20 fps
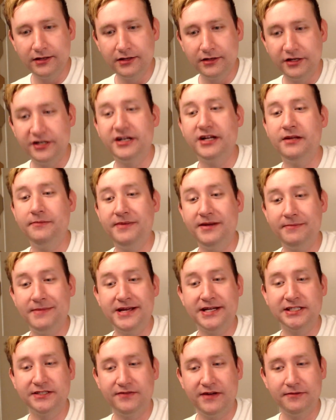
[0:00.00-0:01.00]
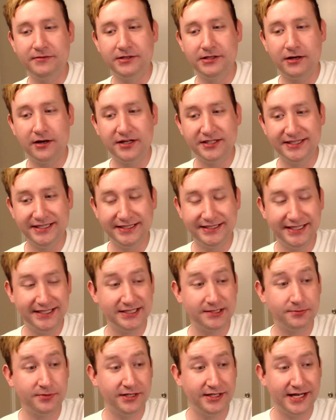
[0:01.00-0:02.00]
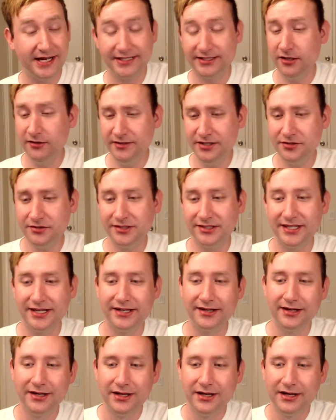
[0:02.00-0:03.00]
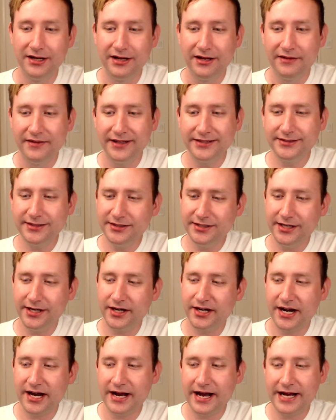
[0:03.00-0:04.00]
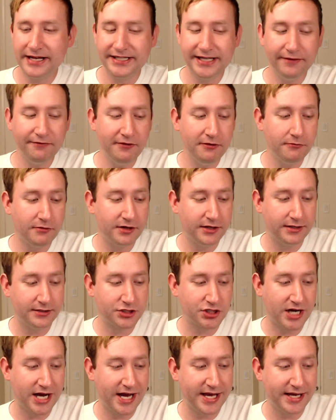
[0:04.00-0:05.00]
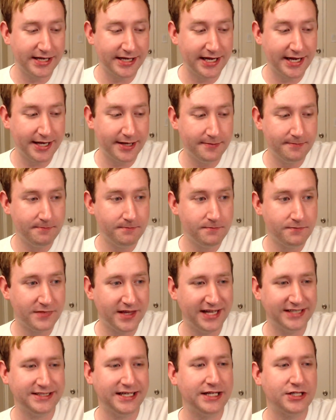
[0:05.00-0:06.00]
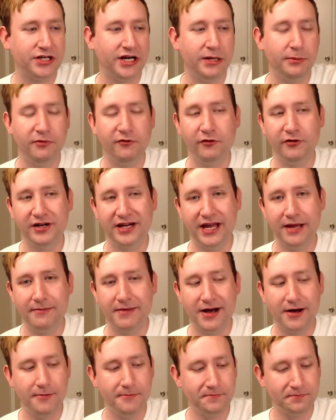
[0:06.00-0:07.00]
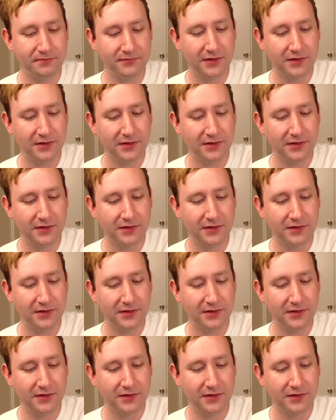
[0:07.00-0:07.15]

You're not a big Maker's fan, but the RC6 is pretty nice. Oh, interesting. That's good to hear. I definitely want to try it again. Like I said, I tried it before it came out.